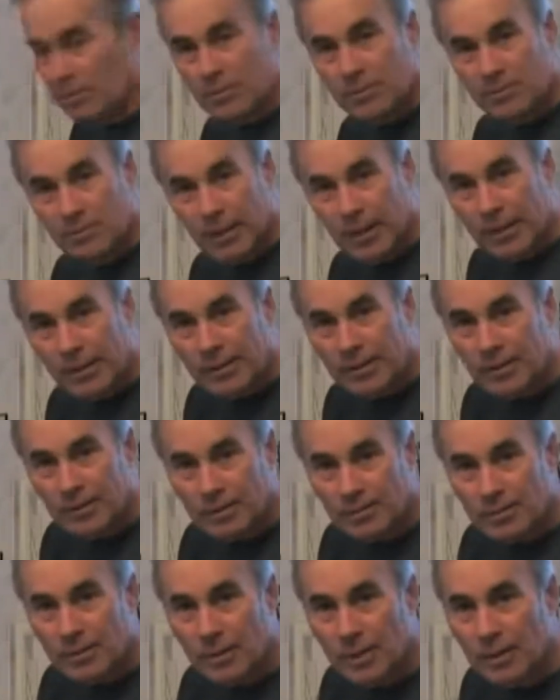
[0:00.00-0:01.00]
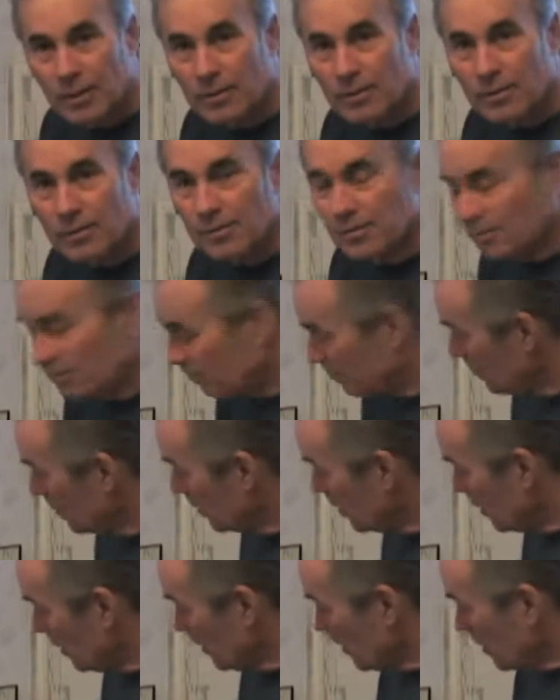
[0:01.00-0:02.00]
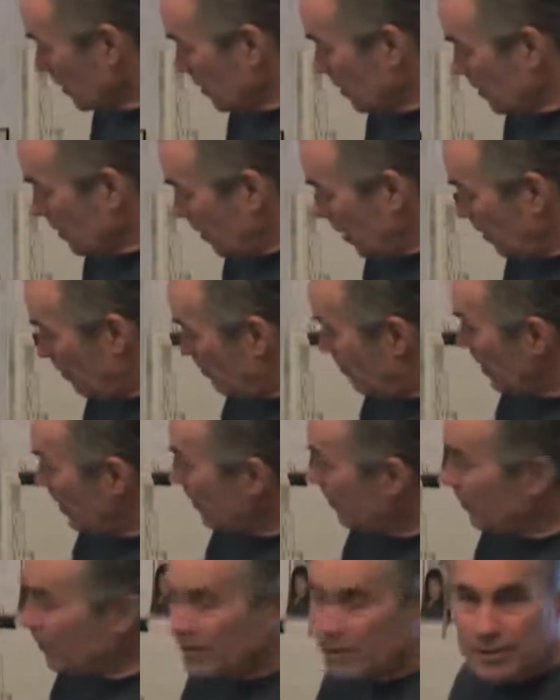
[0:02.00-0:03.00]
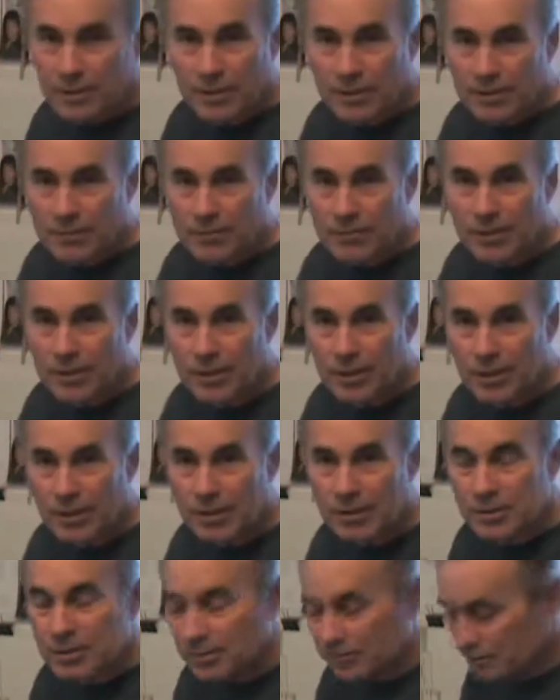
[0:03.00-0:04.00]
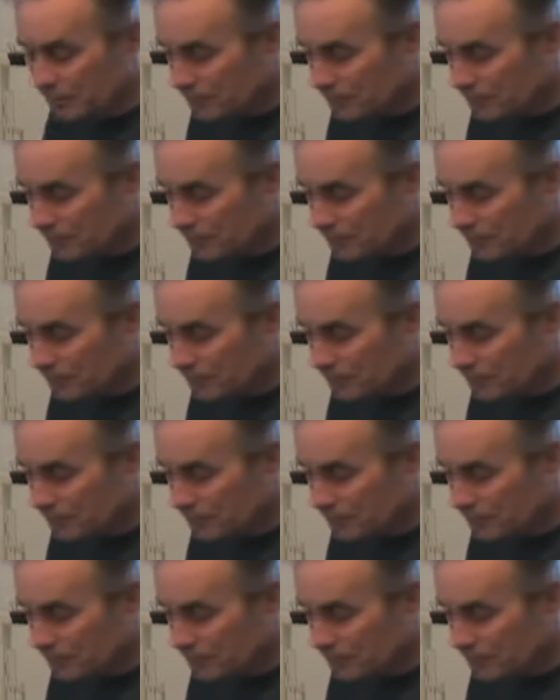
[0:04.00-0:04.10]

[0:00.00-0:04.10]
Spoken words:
making them out of PVC fittings,